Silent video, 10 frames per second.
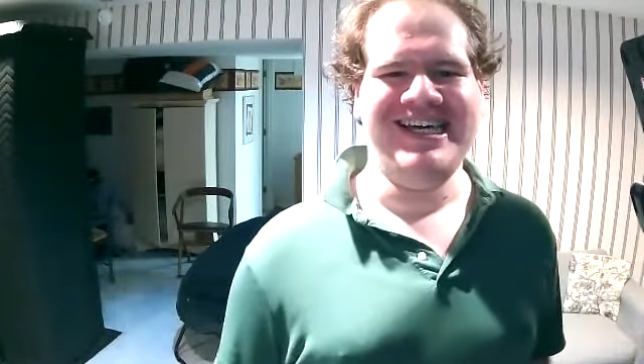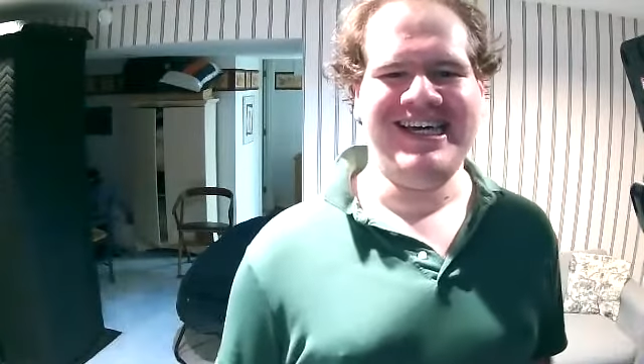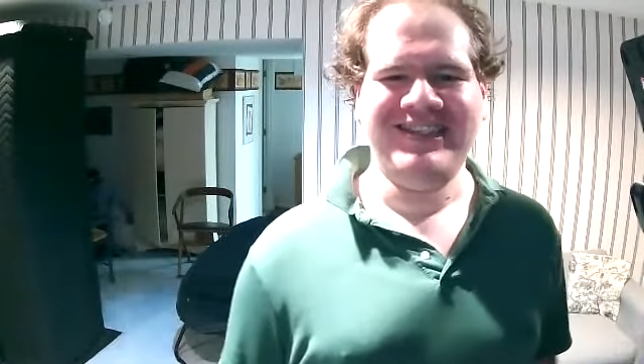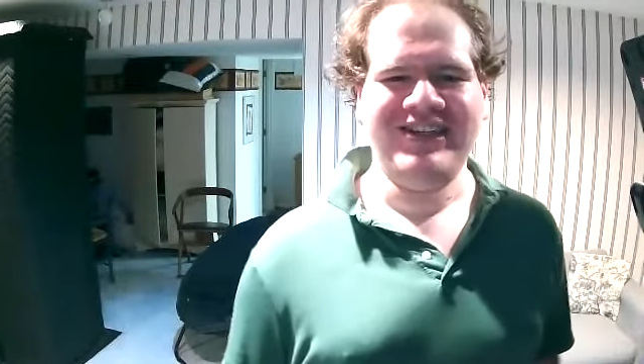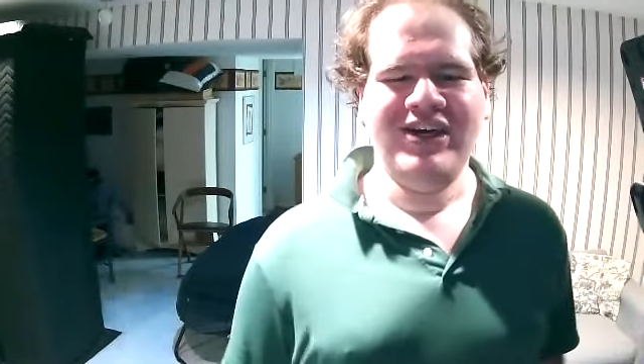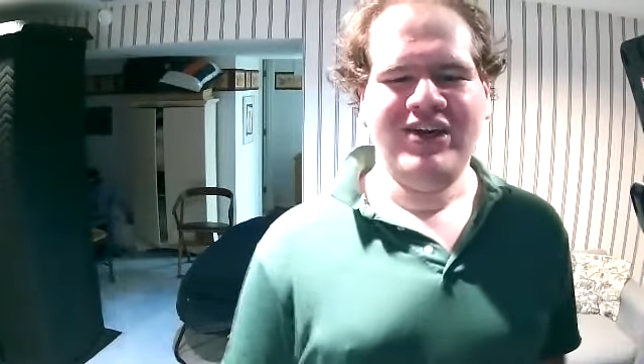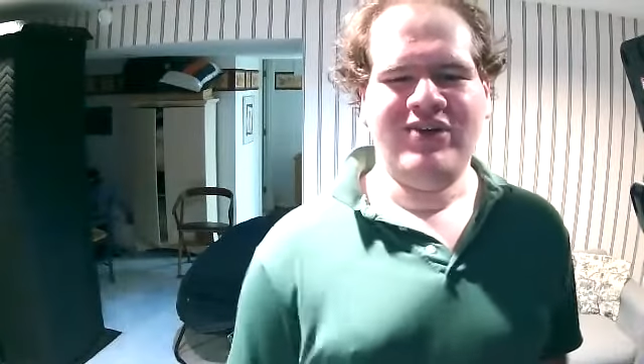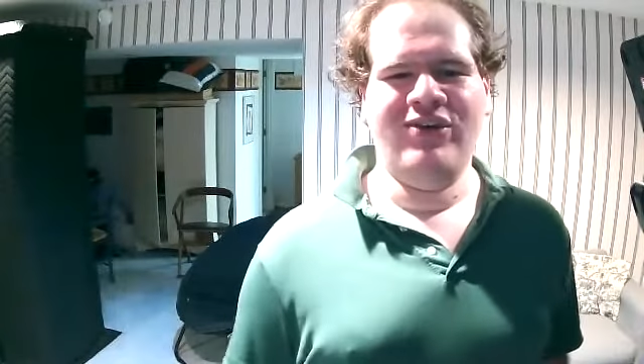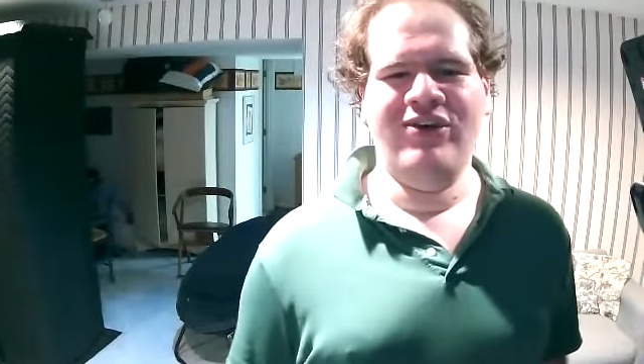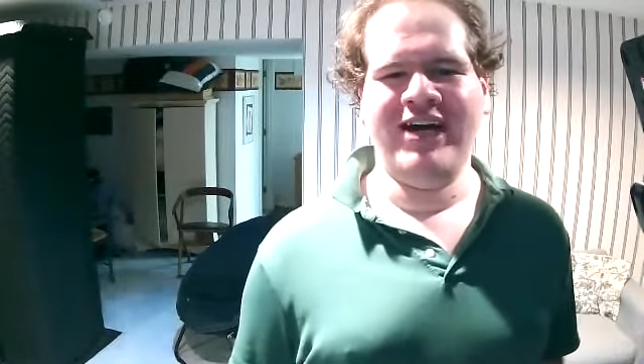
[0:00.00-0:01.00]
it
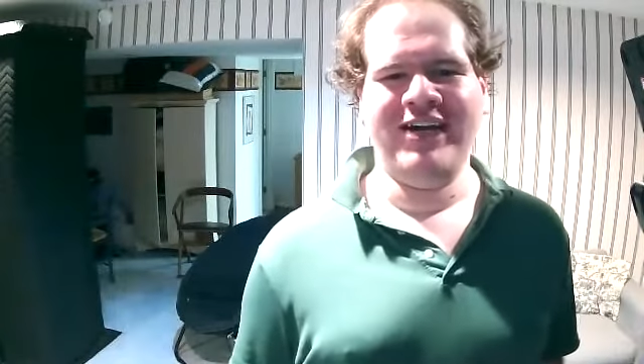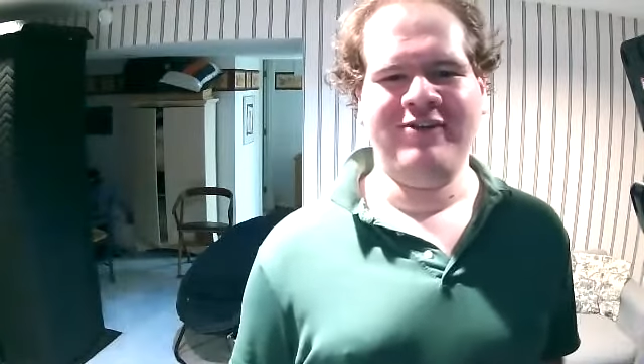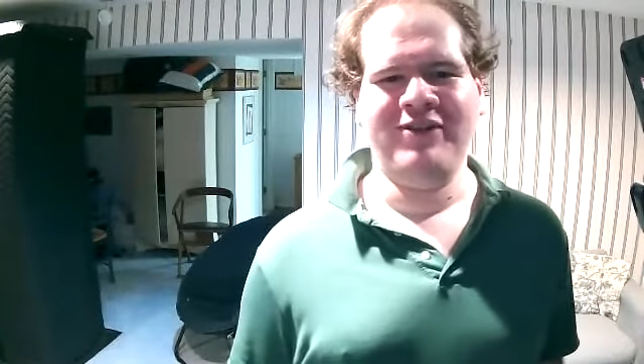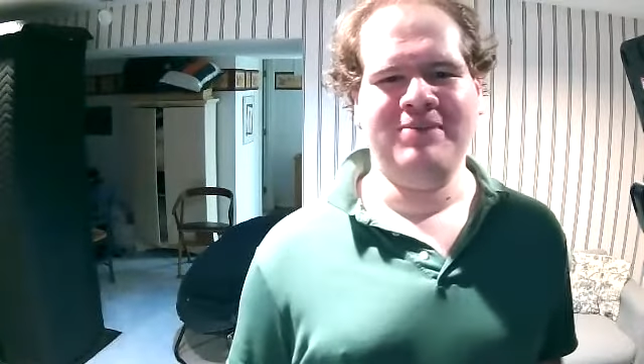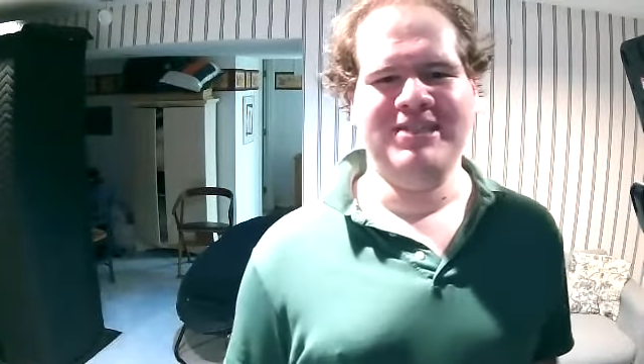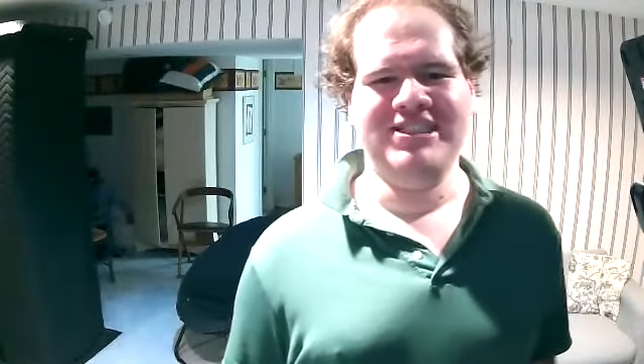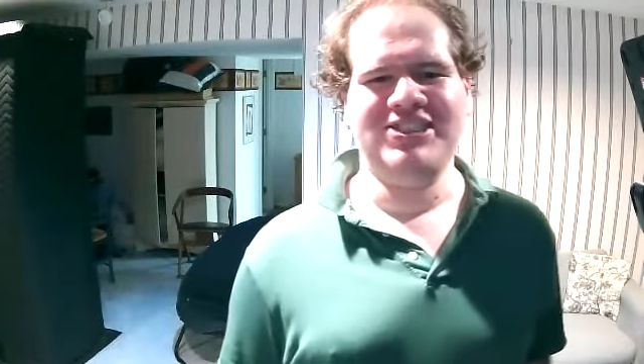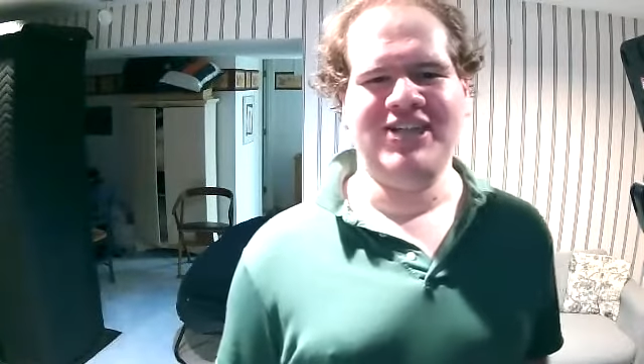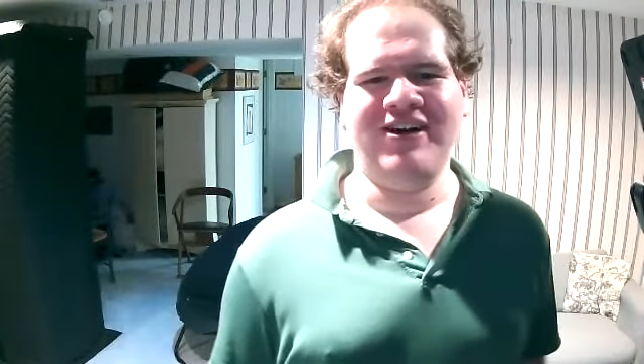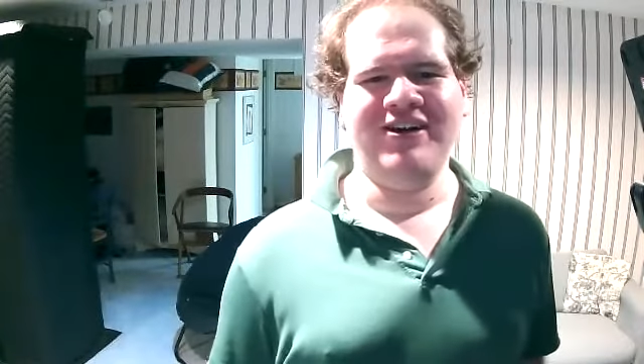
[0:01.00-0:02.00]
right from the
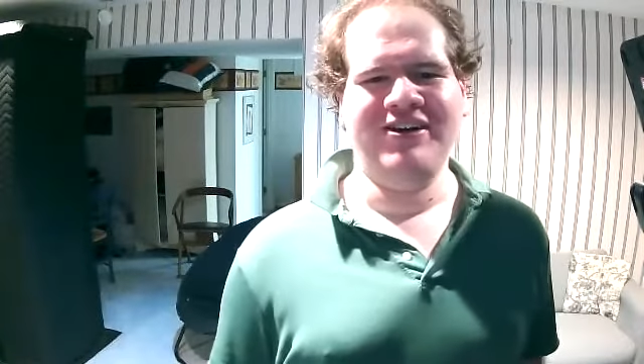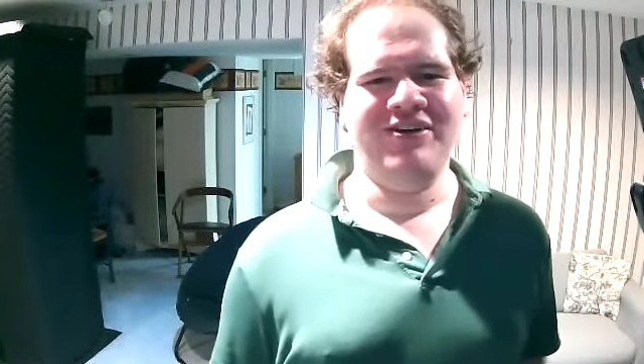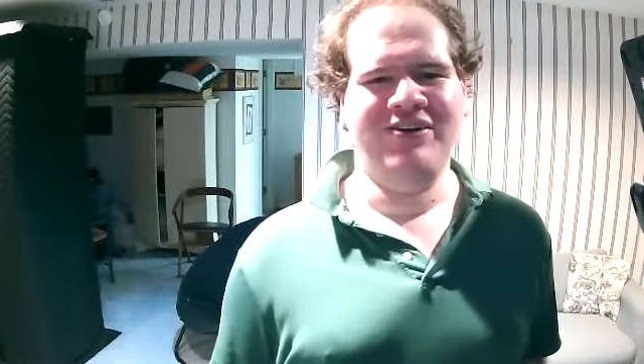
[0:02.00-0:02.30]
start,